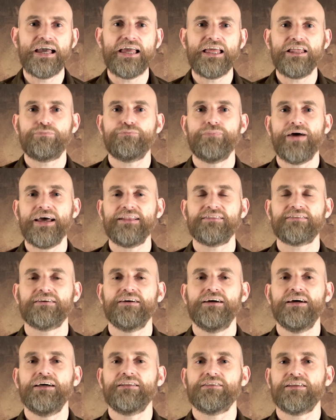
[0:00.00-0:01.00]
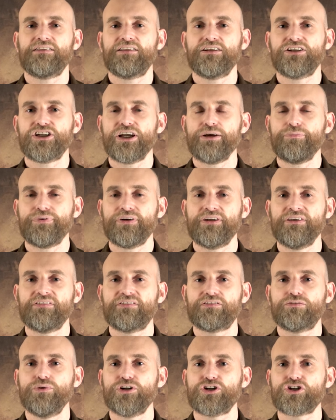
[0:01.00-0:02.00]
It meant that the
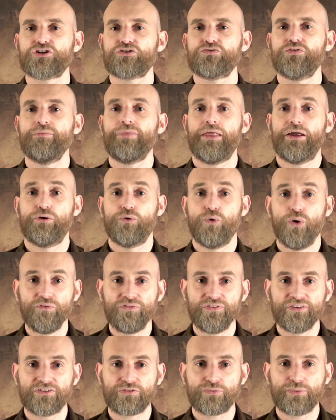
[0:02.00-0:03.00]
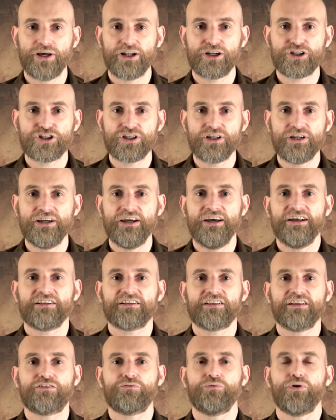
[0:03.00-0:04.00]
Japanese switched from their northern strategy
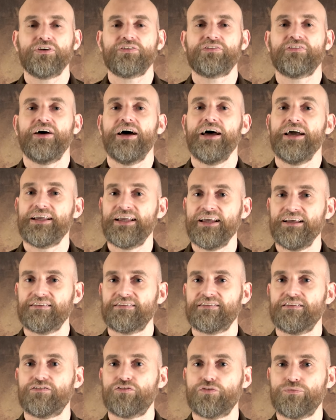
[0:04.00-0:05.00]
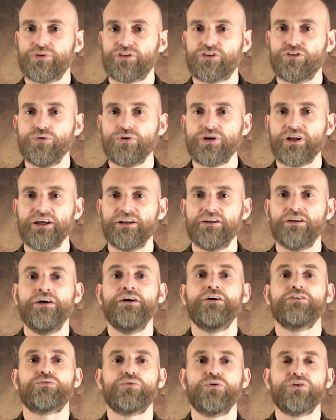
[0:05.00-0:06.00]
that was against the Soviet Union
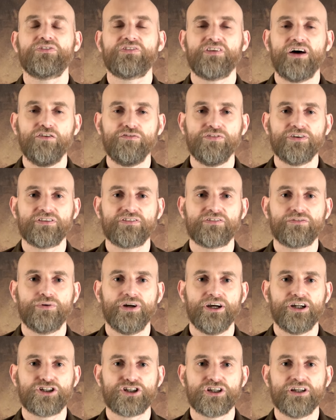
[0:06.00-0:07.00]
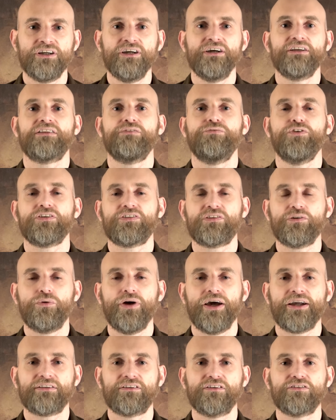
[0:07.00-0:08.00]
to a southern strategy that was
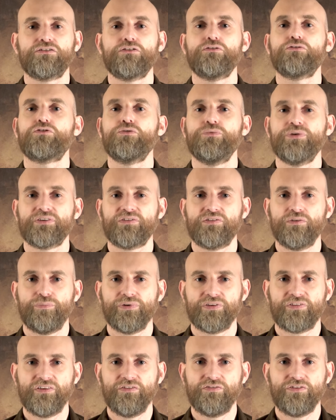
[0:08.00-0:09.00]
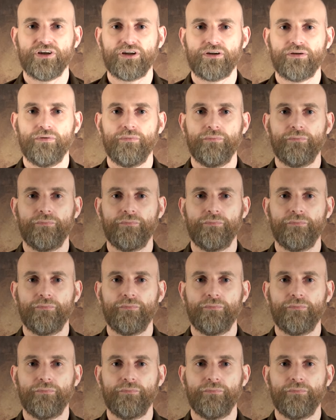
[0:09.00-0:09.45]
directed towards the Pacific.